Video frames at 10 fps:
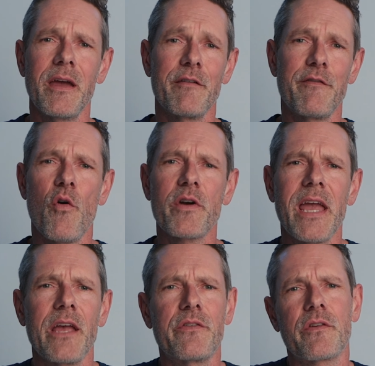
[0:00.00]
and
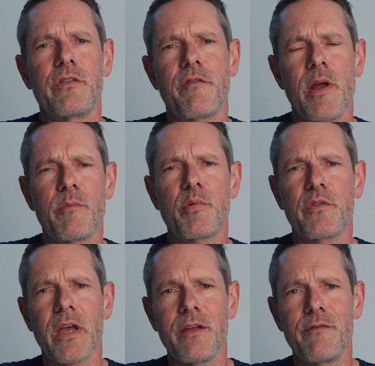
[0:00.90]
4K 60 frames per
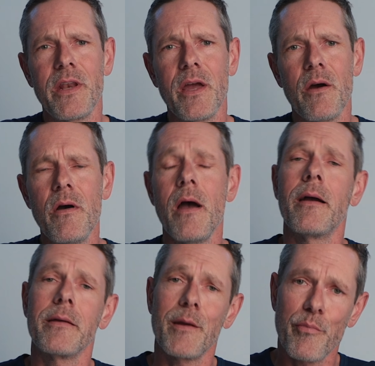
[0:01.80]
second video, you're